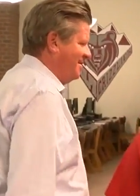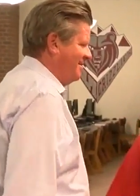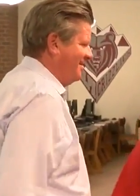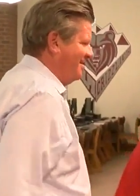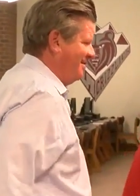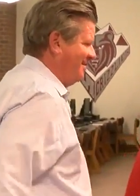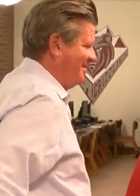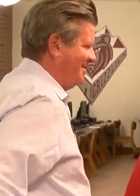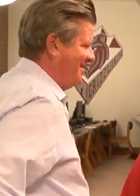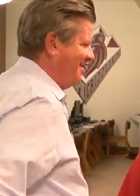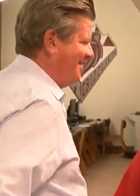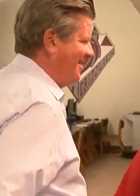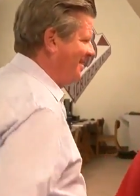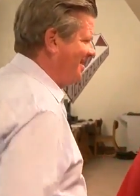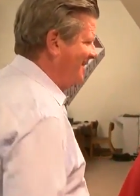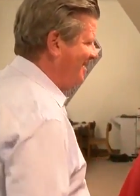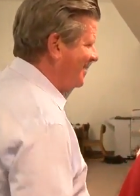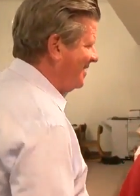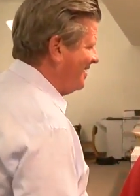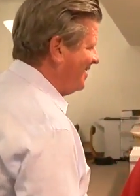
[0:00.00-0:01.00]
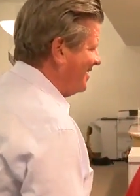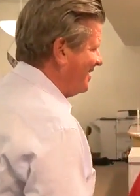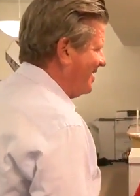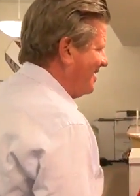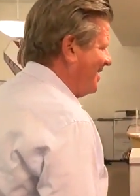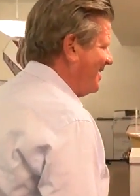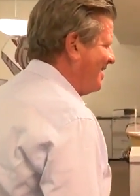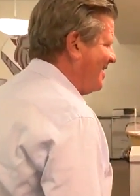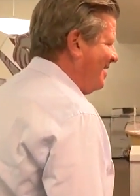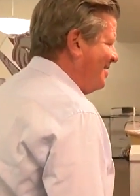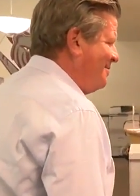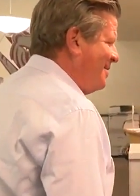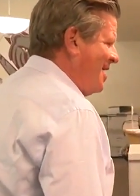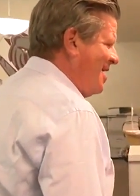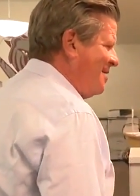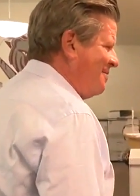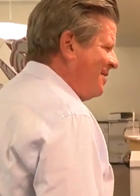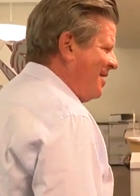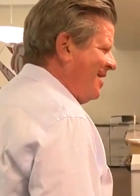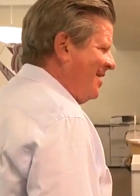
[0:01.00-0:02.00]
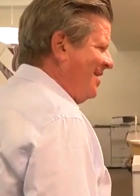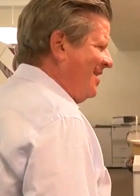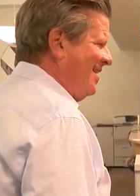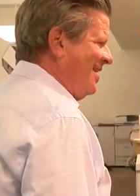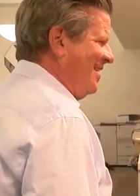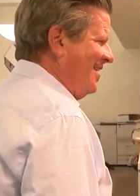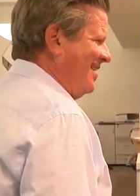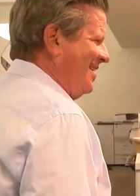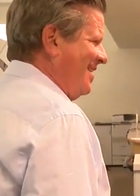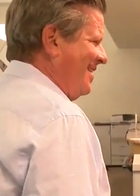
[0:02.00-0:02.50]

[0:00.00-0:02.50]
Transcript: not always easy, but often rewarding.